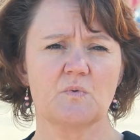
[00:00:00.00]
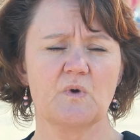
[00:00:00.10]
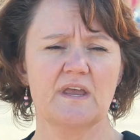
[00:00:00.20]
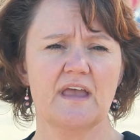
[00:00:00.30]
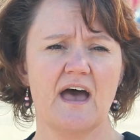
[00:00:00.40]

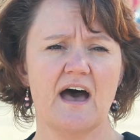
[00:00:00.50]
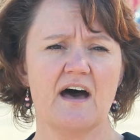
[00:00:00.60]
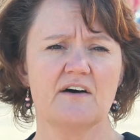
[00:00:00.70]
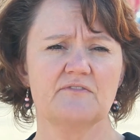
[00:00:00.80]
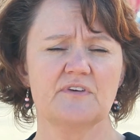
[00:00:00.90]
We
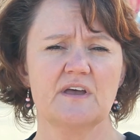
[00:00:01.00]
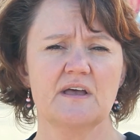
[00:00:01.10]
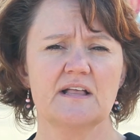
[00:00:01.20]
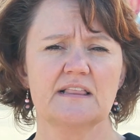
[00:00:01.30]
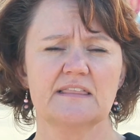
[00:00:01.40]
have
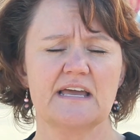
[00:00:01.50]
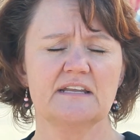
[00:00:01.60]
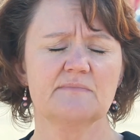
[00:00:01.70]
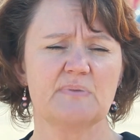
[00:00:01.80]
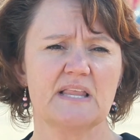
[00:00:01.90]
laid
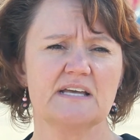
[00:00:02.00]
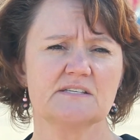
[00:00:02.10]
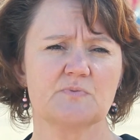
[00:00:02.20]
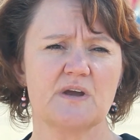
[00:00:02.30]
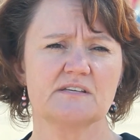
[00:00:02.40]
in
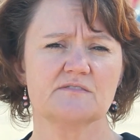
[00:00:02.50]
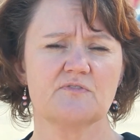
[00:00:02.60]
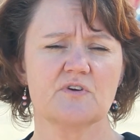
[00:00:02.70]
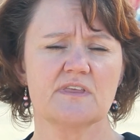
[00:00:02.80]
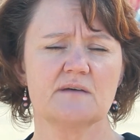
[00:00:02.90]
place ways
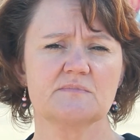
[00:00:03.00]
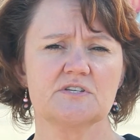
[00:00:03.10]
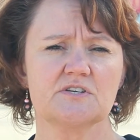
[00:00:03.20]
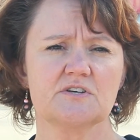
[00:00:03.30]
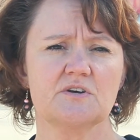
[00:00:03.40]
for them
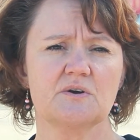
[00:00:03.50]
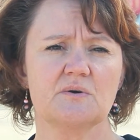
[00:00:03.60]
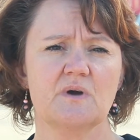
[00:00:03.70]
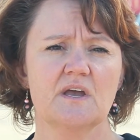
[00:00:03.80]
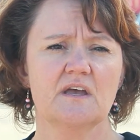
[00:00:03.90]

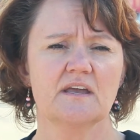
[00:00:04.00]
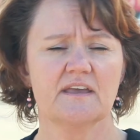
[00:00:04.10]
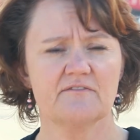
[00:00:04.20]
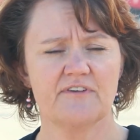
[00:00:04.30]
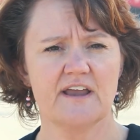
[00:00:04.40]
to
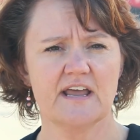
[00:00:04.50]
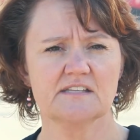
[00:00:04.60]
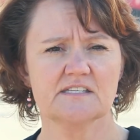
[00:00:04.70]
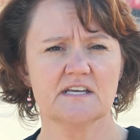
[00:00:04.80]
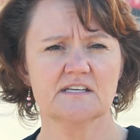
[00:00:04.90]
get
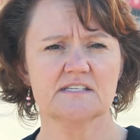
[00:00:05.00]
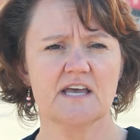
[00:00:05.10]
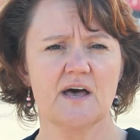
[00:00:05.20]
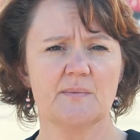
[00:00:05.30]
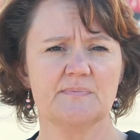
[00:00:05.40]
financing to
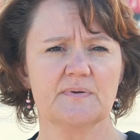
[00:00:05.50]
help